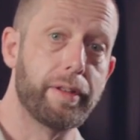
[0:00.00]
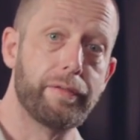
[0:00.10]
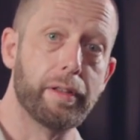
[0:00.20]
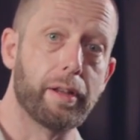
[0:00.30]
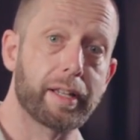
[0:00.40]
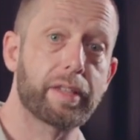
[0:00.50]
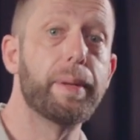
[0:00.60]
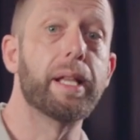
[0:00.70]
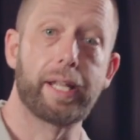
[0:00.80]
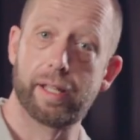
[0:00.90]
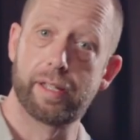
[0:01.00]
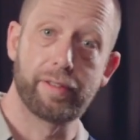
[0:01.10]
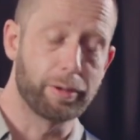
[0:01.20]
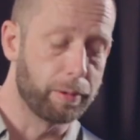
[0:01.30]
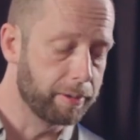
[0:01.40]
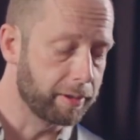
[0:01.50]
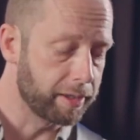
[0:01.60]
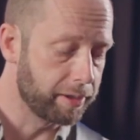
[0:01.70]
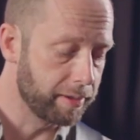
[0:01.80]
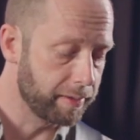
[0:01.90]
if you like, spelling out these chord
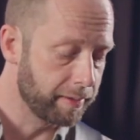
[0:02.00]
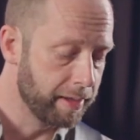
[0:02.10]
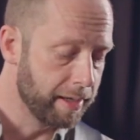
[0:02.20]
progressions,